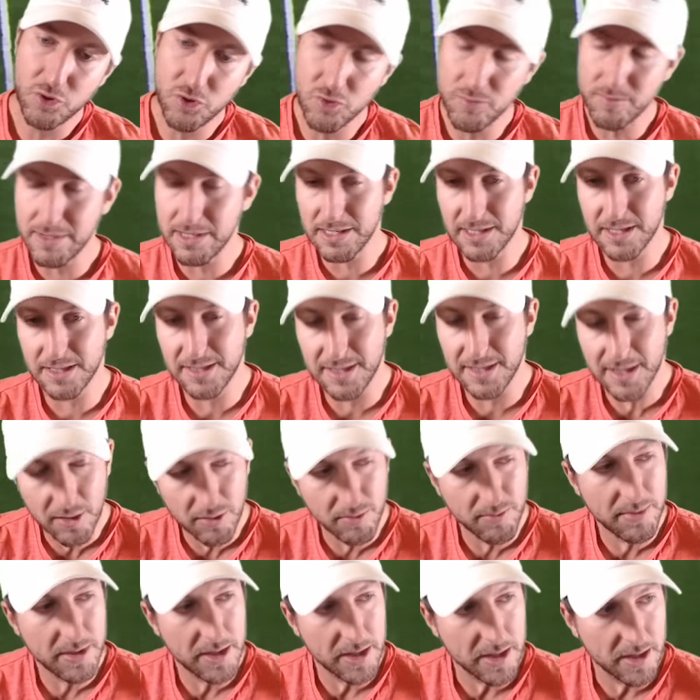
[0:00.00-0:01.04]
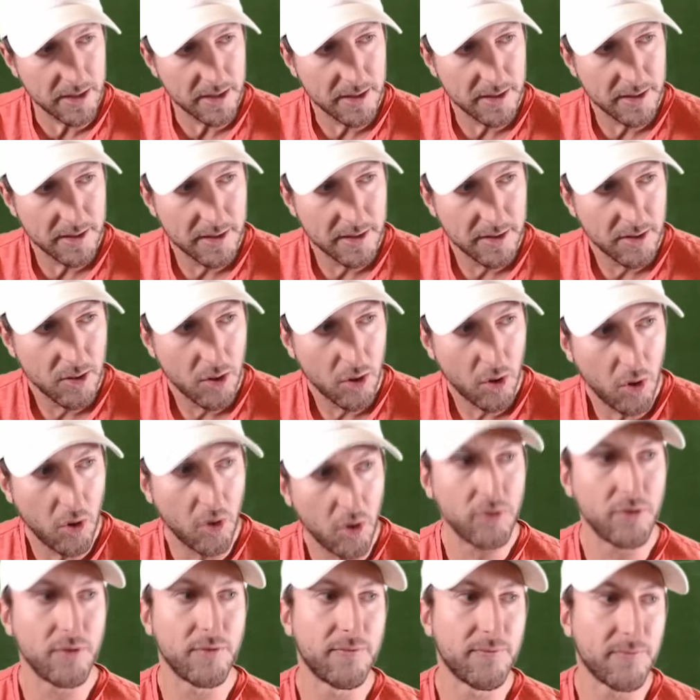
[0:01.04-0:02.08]
You mean to tell me
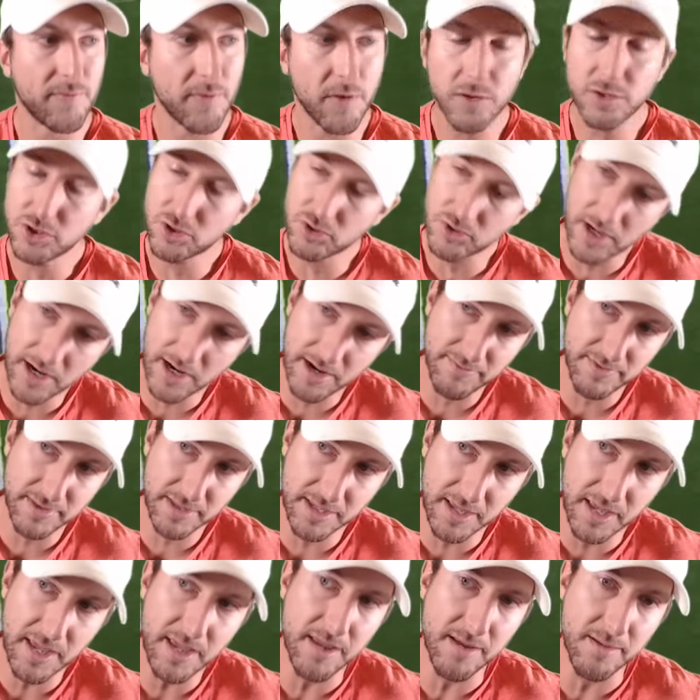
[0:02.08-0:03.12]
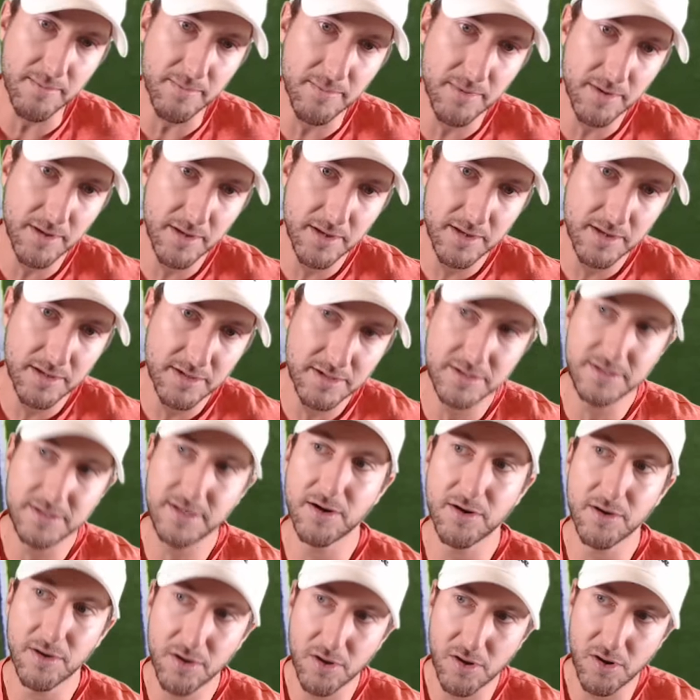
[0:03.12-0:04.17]
on the first drive of the game,
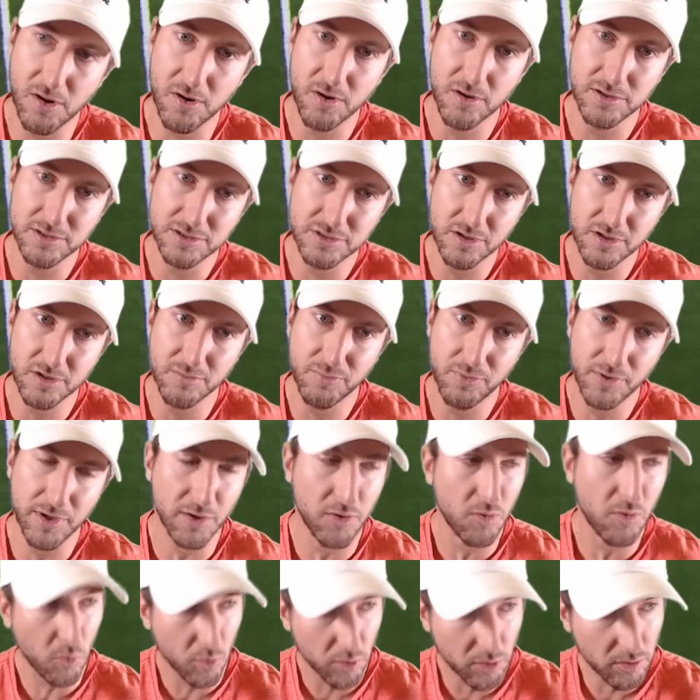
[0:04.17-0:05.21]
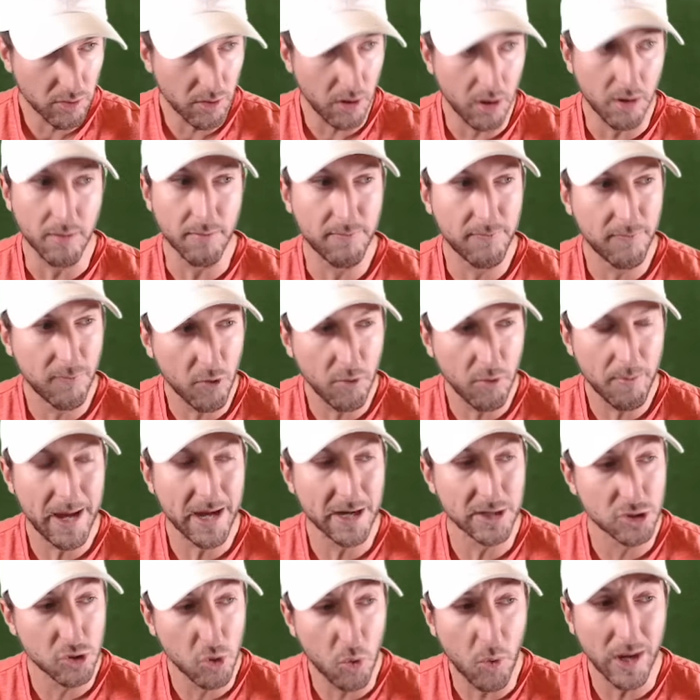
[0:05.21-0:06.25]
Derek Carr is going to play
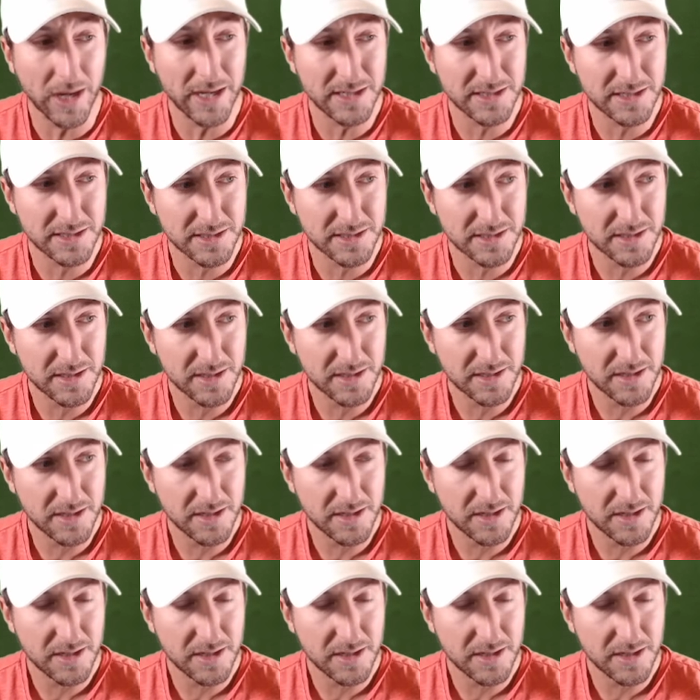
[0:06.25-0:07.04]
fullback twice?